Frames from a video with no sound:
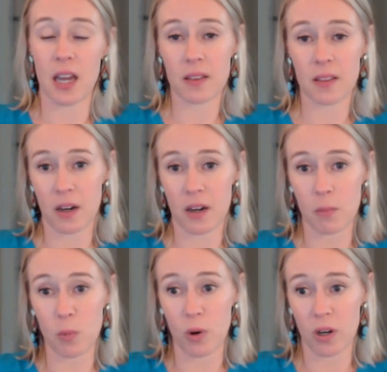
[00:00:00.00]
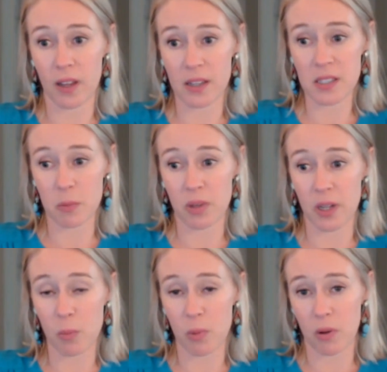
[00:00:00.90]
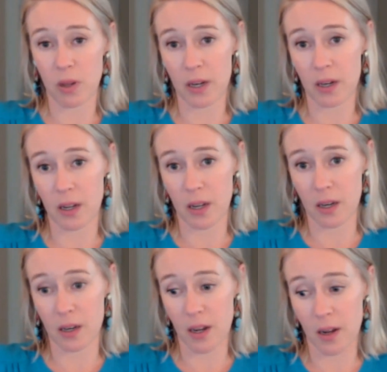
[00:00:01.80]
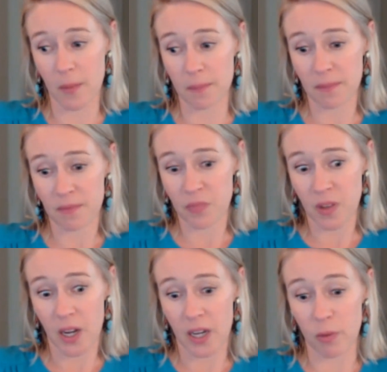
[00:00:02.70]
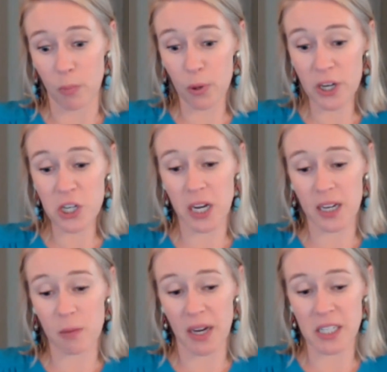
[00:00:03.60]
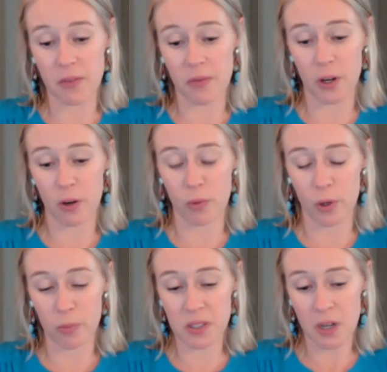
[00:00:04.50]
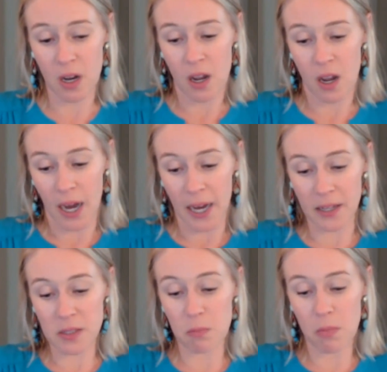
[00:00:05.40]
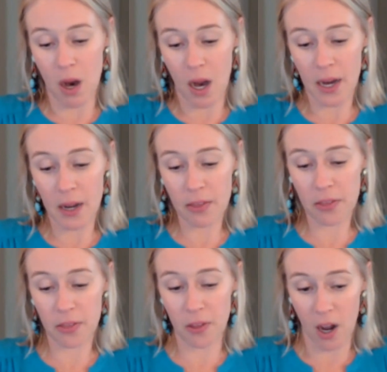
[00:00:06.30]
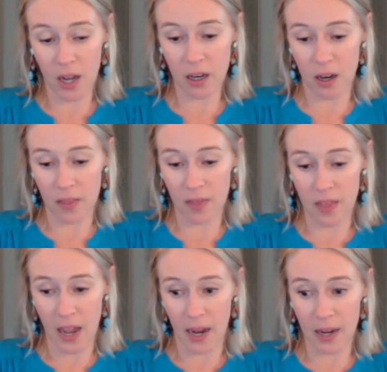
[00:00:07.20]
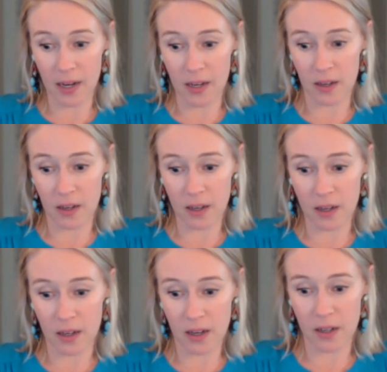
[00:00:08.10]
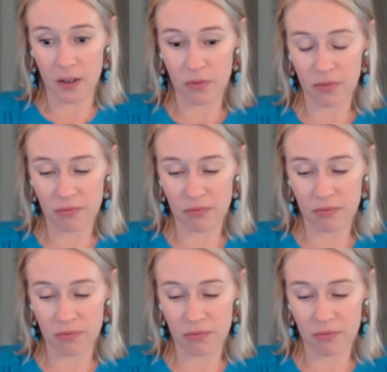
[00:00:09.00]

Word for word: that, that are more or less applicable and, and um, kind of appreciated by different groups. I guess my thought on that and, and kind of